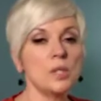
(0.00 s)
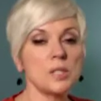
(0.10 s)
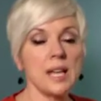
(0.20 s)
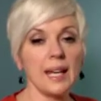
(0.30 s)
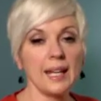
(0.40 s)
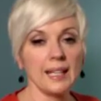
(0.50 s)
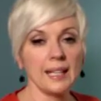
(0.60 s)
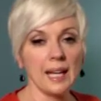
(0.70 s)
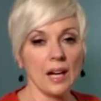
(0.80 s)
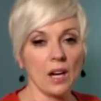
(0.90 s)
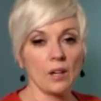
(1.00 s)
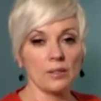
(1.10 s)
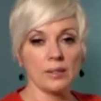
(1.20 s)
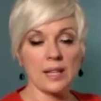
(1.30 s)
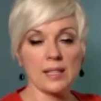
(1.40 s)
you're taking in
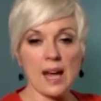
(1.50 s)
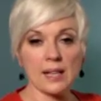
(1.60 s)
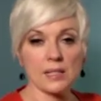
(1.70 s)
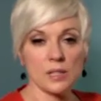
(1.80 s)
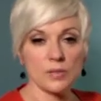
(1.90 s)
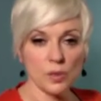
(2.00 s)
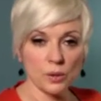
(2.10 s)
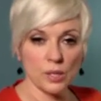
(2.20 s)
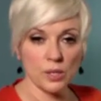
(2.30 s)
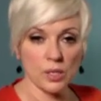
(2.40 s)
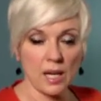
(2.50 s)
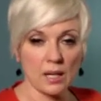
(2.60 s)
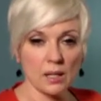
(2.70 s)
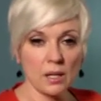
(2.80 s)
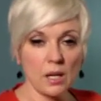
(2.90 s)
air, that acts as fuel in your
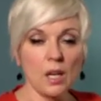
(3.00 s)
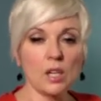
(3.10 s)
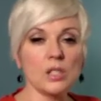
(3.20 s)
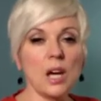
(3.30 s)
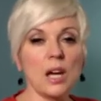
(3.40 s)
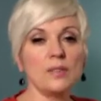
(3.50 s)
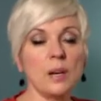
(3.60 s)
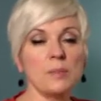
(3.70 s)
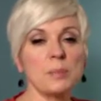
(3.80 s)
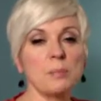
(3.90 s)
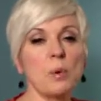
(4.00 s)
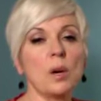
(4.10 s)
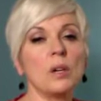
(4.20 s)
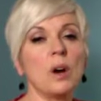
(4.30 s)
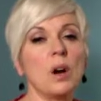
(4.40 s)
tank. Your diaphragm
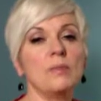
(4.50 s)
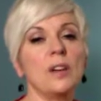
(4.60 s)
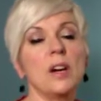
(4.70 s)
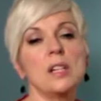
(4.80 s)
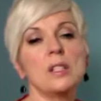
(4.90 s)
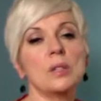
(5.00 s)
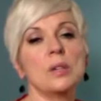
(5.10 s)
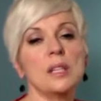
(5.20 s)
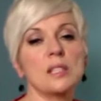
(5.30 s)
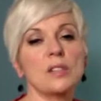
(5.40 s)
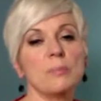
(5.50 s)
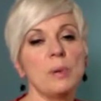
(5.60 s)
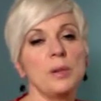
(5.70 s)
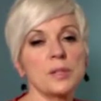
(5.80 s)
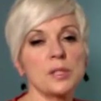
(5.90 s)
support are varying degrees of
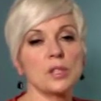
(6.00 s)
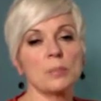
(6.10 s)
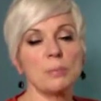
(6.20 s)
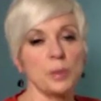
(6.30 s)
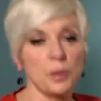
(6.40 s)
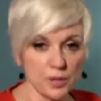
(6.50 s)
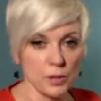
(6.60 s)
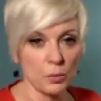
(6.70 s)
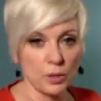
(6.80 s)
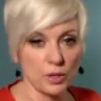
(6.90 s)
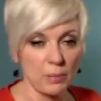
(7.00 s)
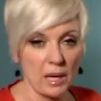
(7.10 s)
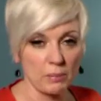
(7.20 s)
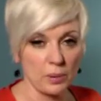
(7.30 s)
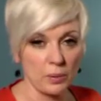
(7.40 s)
pulses or pulls toward your
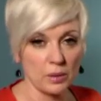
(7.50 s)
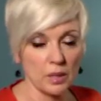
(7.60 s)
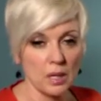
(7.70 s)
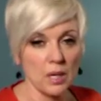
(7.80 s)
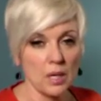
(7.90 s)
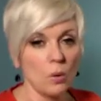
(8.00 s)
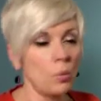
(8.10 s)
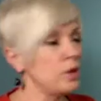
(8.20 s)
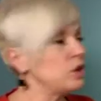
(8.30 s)
backbone. When